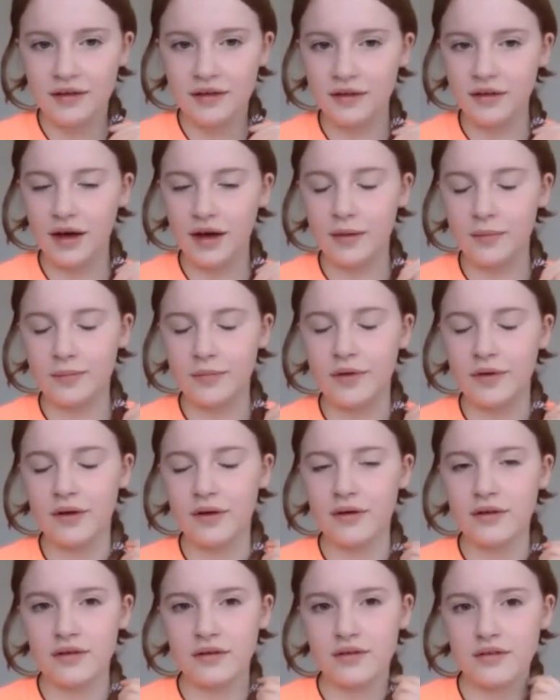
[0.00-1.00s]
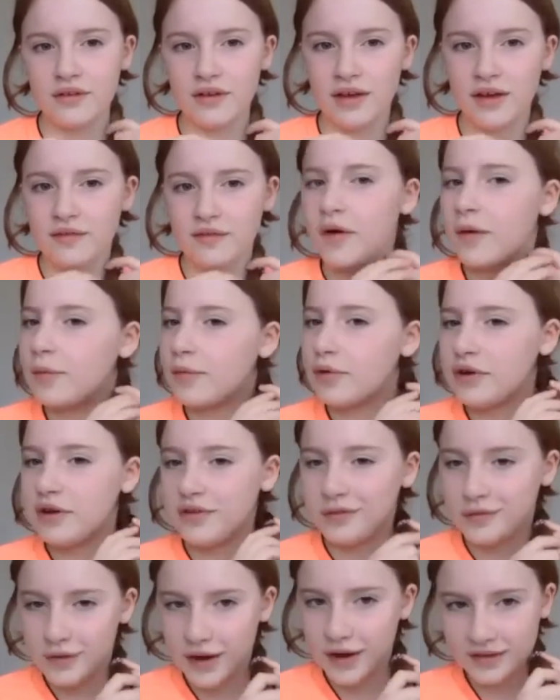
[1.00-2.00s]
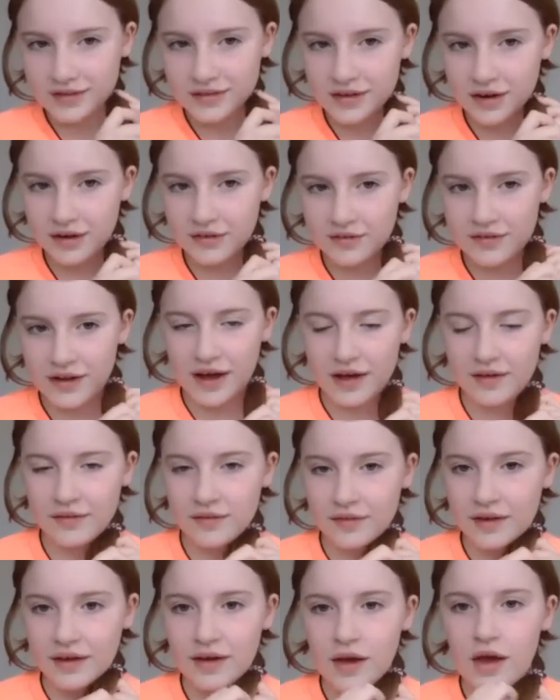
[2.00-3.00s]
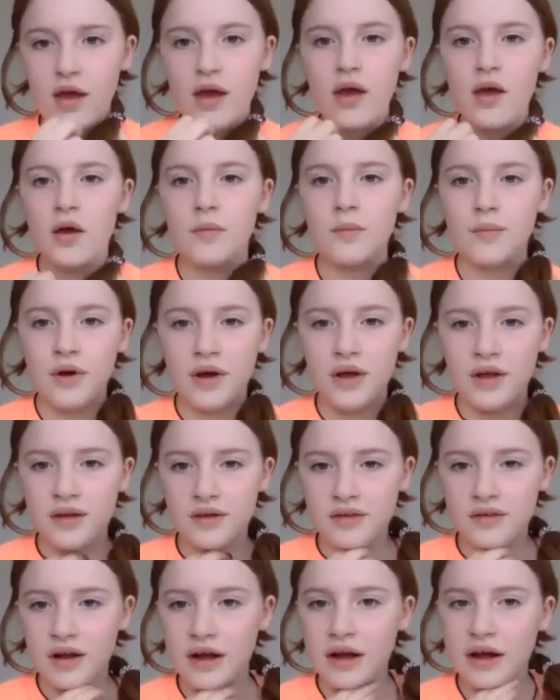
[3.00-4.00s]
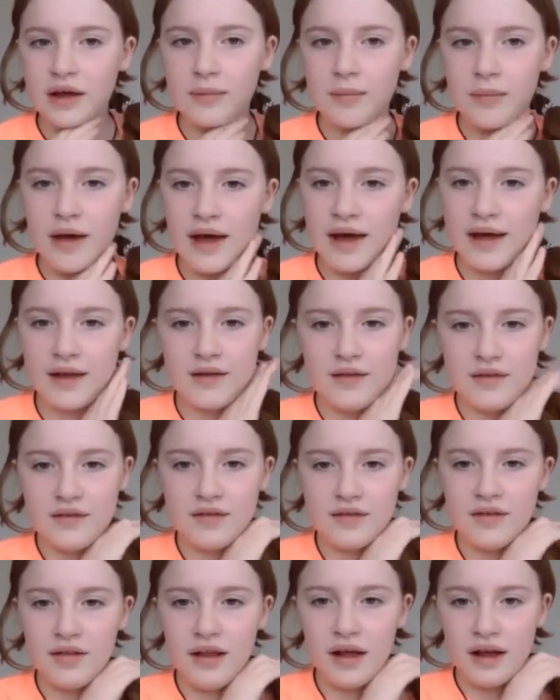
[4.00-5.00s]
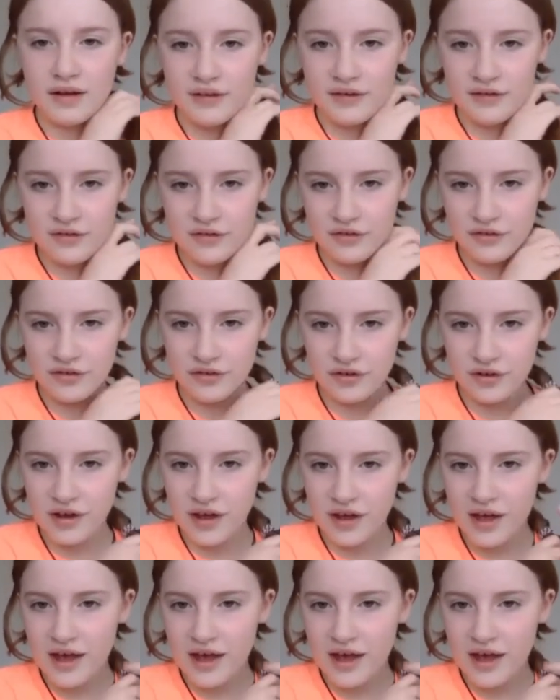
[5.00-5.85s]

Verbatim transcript: um, to give our bodies rest after having break time and lunch